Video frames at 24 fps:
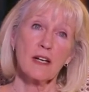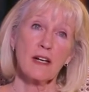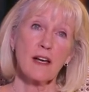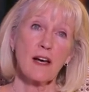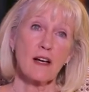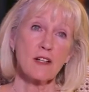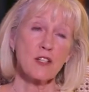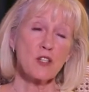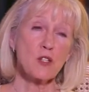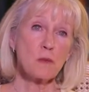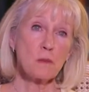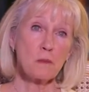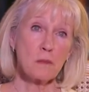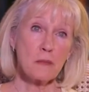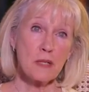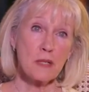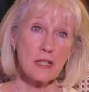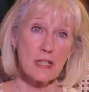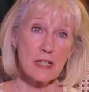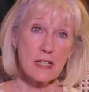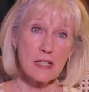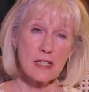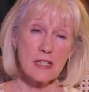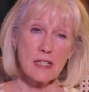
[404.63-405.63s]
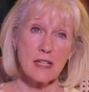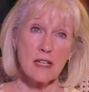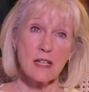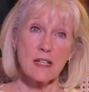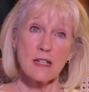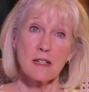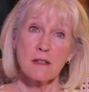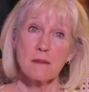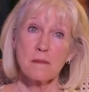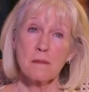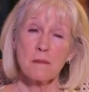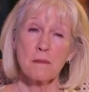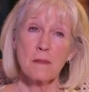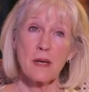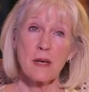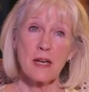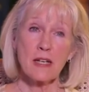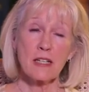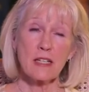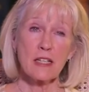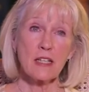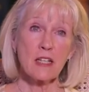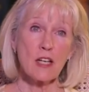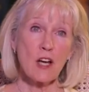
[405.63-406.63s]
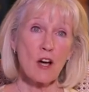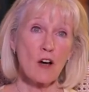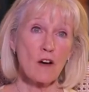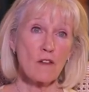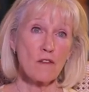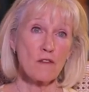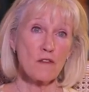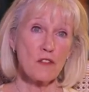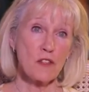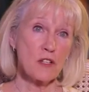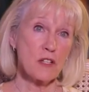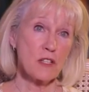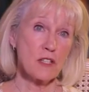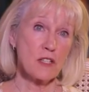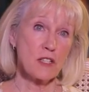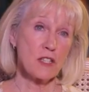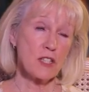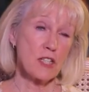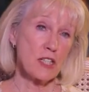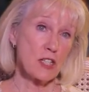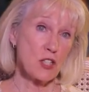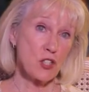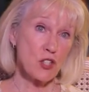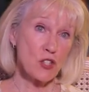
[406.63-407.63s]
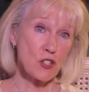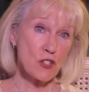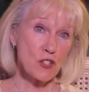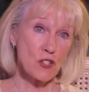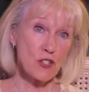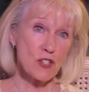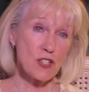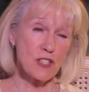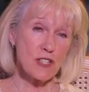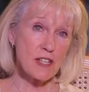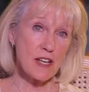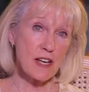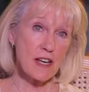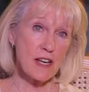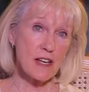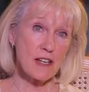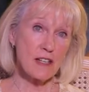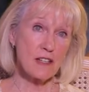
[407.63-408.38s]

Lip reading: got to meet many of the teachers